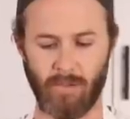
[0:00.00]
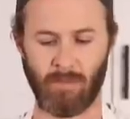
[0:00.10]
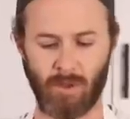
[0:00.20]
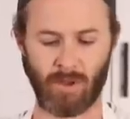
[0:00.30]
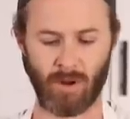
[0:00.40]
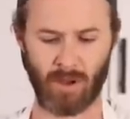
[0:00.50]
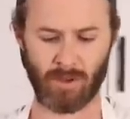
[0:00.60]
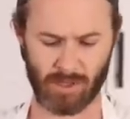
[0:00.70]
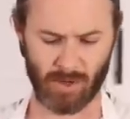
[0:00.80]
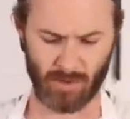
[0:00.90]
but you can
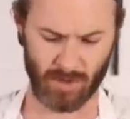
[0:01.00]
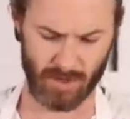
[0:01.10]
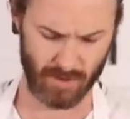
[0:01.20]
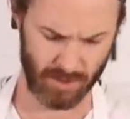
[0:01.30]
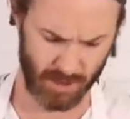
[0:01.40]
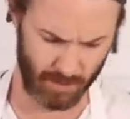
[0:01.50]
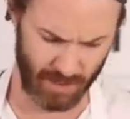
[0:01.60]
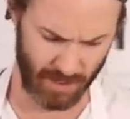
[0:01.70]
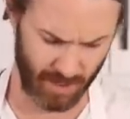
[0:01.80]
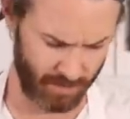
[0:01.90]
also
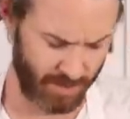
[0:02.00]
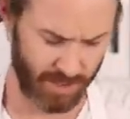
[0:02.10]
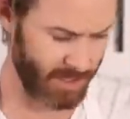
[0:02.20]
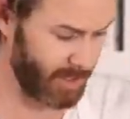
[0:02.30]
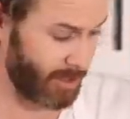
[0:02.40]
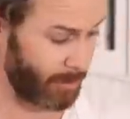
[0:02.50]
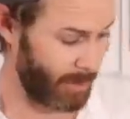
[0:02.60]
speed it up just a little